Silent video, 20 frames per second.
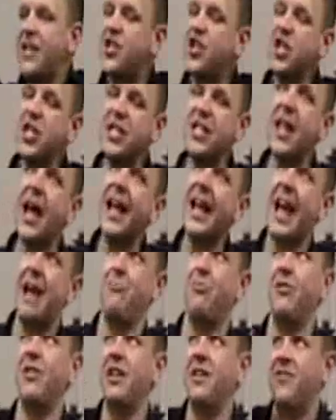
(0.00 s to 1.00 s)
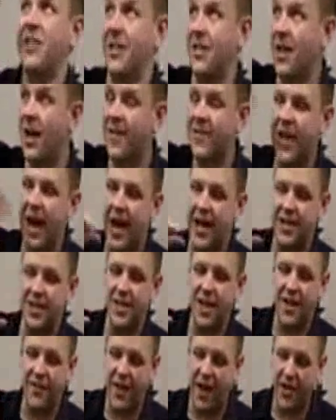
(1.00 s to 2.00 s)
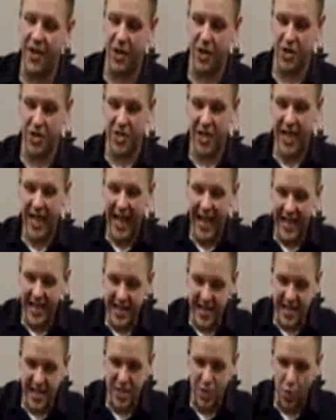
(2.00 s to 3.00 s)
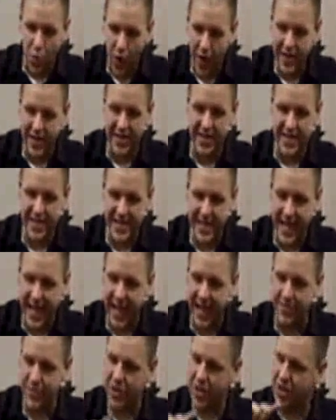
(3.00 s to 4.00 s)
Just like I believe that love God and love others is this one and the same.